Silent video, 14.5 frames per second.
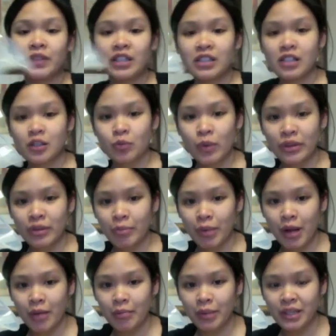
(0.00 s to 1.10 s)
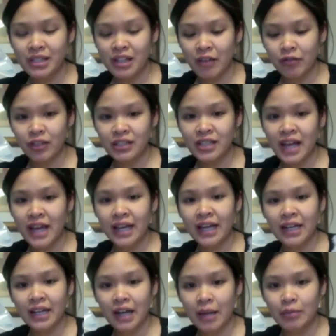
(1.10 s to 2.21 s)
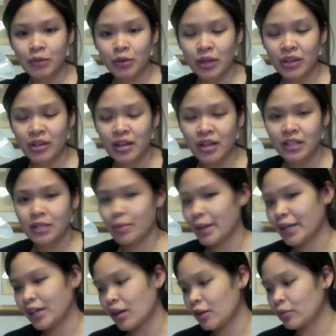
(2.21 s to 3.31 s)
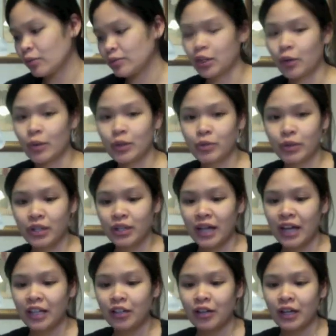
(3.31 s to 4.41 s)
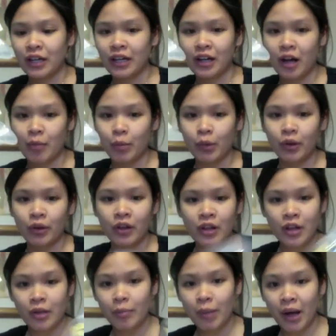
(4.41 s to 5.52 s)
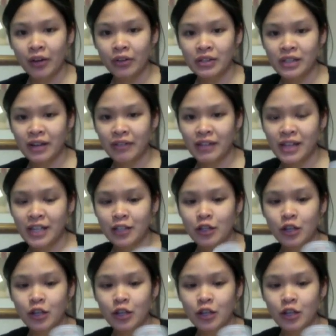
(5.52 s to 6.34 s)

This is what the pump itself looks like, and it comes with, depending on which one you get a couple bottles and everything.